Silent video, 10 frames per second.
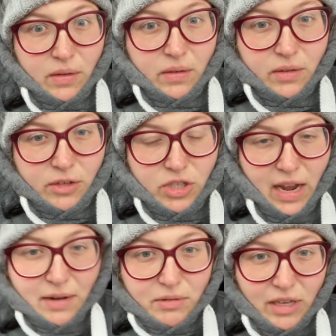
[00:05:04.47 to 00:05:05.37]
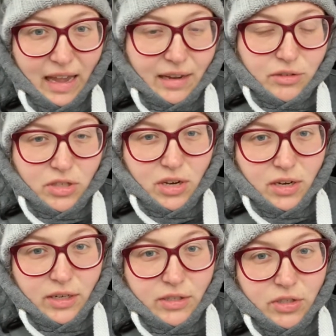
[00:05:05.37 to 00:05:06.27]
The showers are
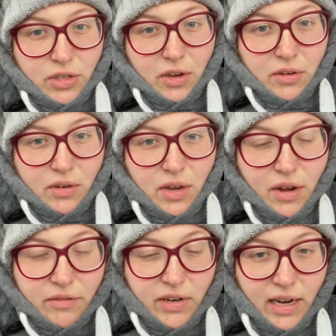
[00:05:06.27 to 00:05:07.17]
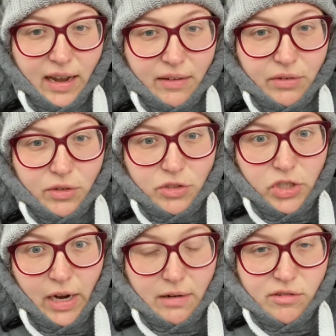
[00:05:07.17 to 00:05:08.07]
outside, so you can't really have a good
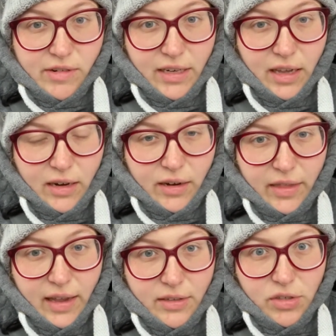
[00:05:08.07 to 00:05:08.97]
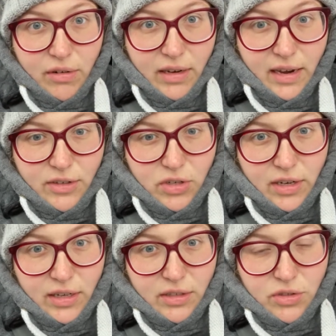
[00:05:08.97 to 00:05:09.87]
shower or anything like that. So I
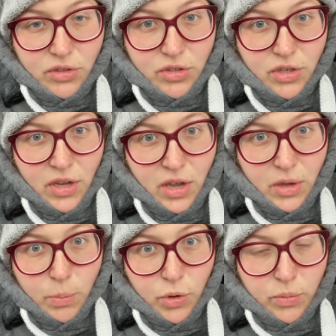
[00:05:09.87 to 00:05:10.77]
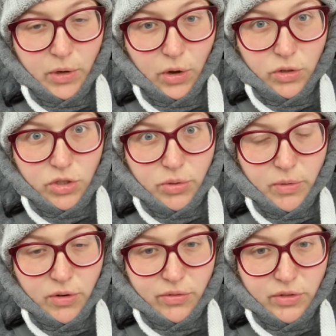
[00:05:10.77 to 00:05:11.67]
literally just pull my costume
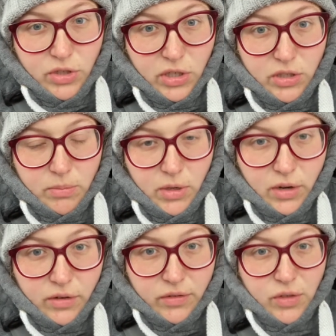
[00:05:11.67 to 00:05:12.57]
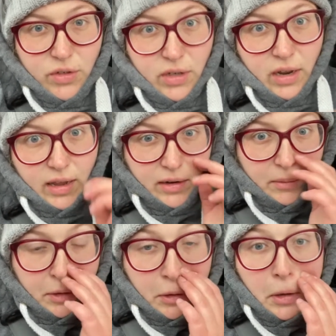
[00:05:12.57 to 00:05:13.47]
off and chuck some clothes on, and I'm
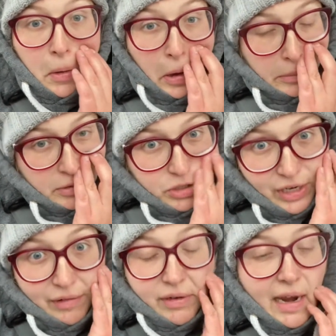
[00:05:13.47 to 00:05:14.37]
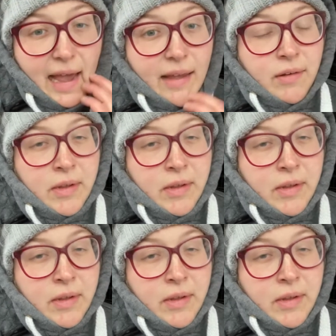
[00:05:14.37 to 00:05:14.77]
going to go home and shower now